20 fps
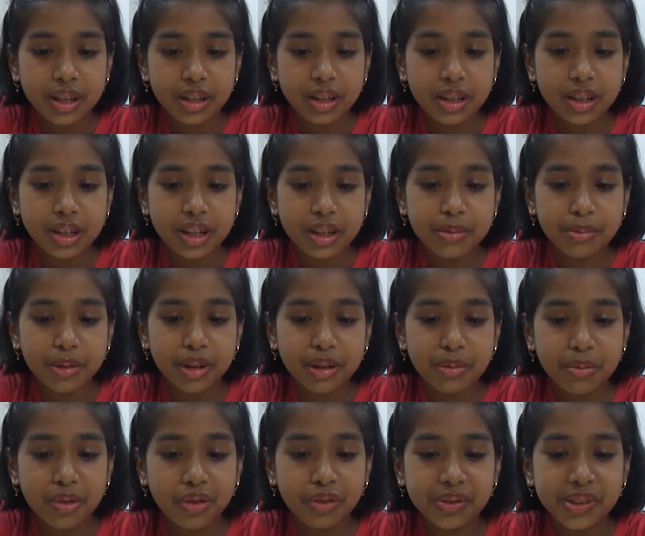Let me
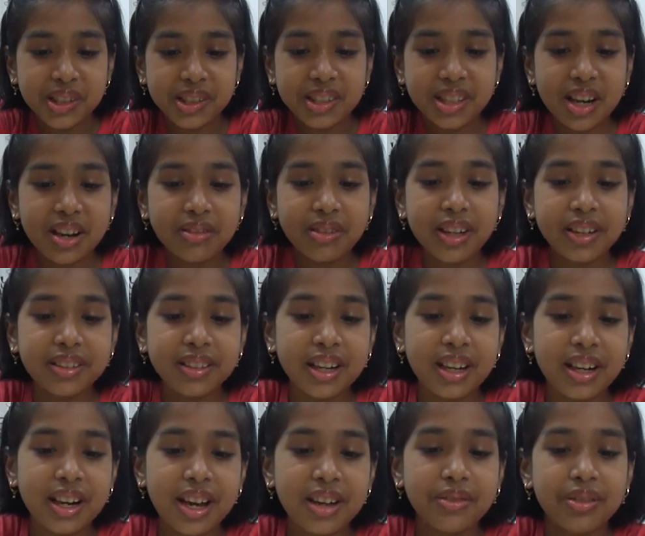remove this out and
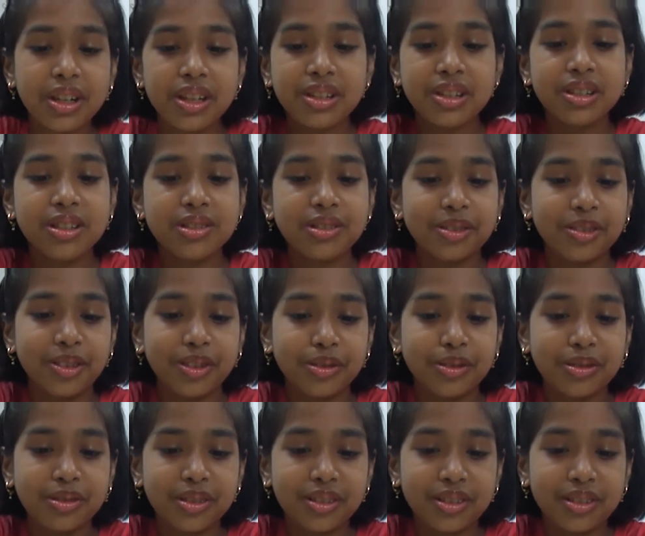then I will show you.